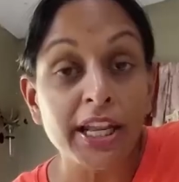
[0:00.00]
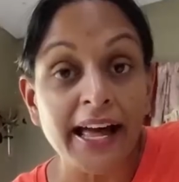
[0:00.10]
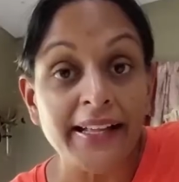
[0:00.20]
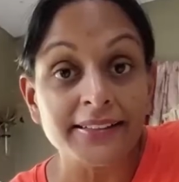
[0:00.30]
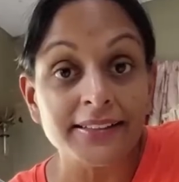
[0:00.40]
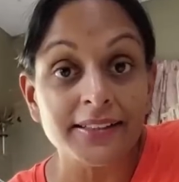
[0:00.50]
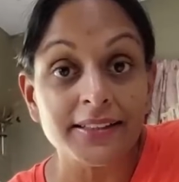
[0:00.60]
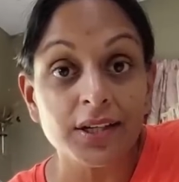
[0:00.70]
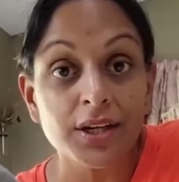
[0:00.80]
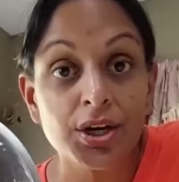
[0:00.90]

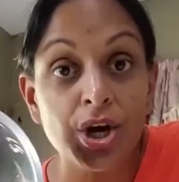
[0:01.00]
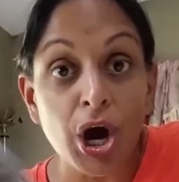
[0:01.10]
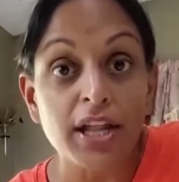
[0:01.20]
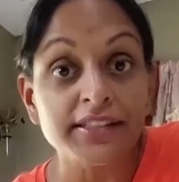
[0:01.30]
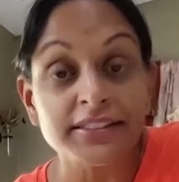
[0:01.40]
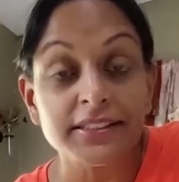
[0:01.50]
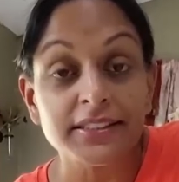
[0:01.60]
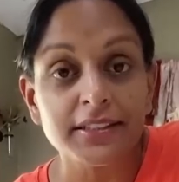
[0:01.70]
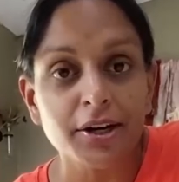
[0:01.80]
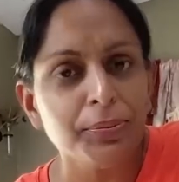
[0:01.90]
colander.
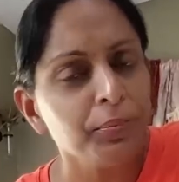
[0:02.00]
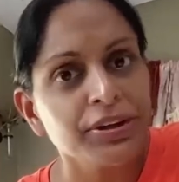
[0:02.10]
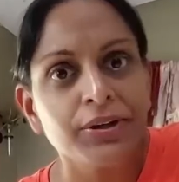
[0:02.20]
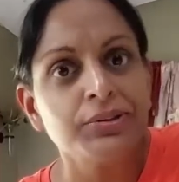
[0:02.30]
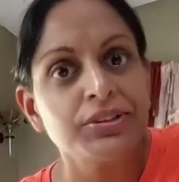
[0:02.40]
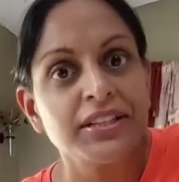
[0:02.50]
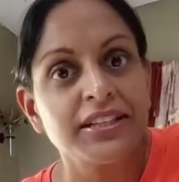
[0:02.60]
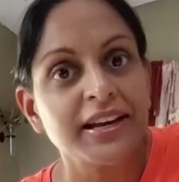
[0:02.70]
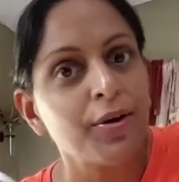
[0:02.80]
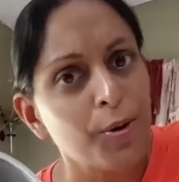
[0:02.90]
Colander, how you pronounce
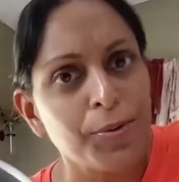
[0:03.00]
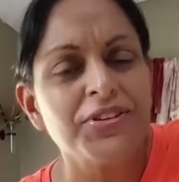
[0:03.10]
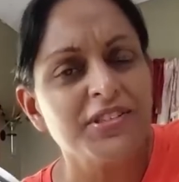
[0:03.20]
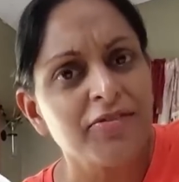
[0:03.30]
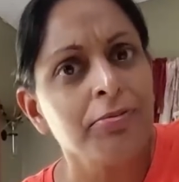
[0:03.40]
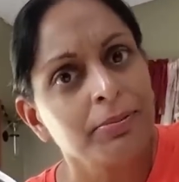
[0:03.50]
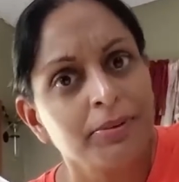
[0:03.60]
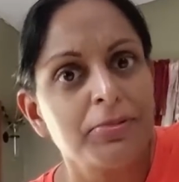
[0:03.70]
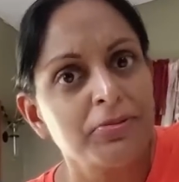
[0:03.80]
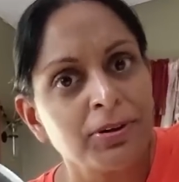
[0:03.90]
that? I always have
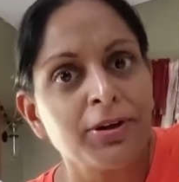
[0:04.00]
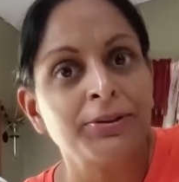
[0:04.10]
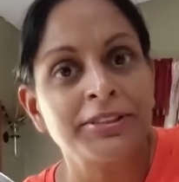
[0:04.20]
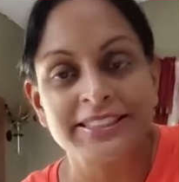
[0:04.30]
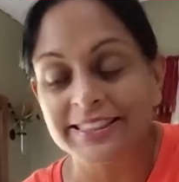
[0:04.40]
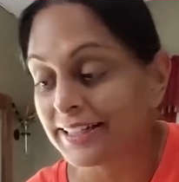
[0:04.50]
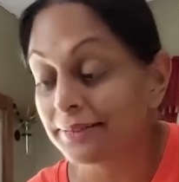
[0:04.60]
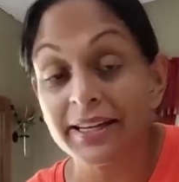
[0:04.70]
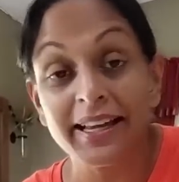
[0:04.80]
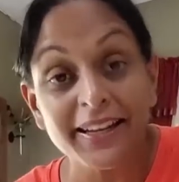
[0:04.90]
problems pronouncing
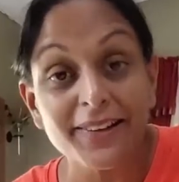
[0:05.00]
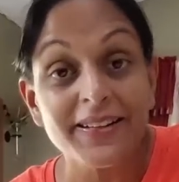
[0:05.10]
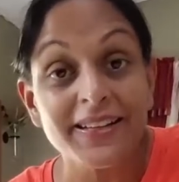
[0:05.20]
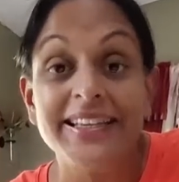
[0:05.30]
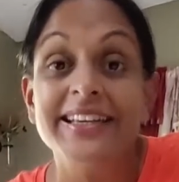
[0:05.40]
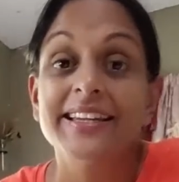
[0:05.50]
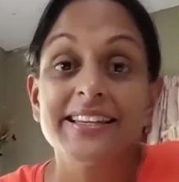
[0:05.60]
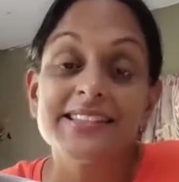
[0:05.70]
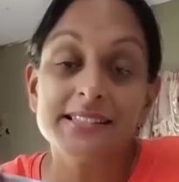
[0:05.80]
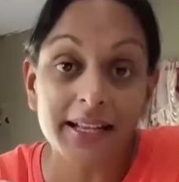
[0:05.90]
that. But anyway,
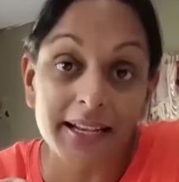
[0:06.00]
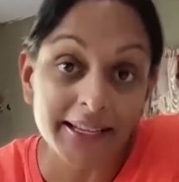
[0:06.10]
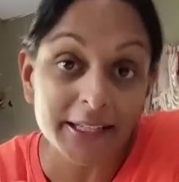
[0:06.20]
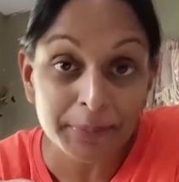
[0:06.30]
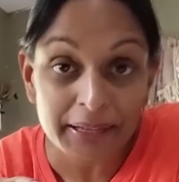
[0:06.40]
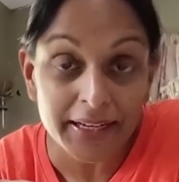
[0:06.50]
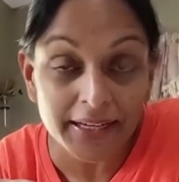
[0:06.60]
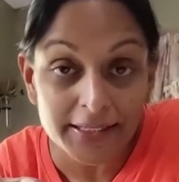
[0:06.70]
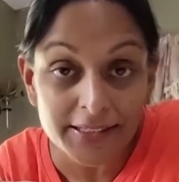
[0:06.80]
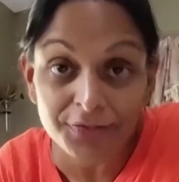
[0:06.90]
it's to collect the
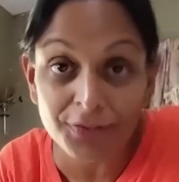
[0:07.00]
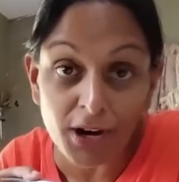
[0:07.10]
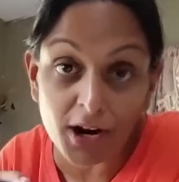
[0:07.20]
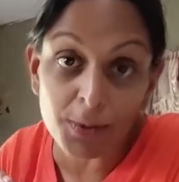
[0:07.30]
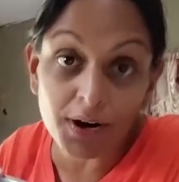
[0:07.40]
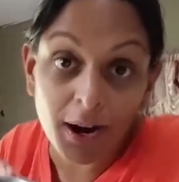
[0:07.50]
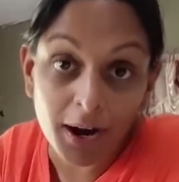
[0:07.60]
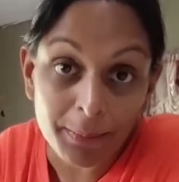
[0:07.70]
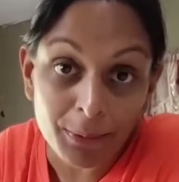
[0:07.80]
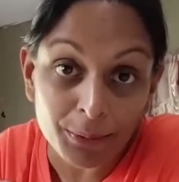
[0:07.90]
peelings for our
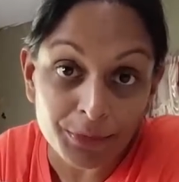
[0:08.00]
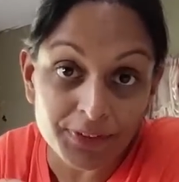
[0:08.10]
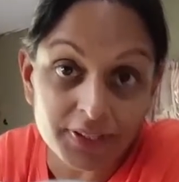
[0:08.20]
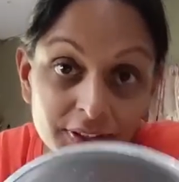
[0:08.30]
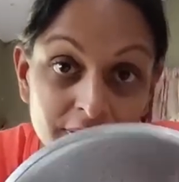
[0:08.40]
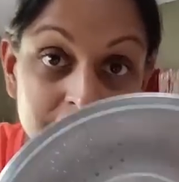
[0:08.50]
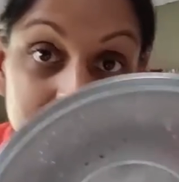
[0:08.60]
compost.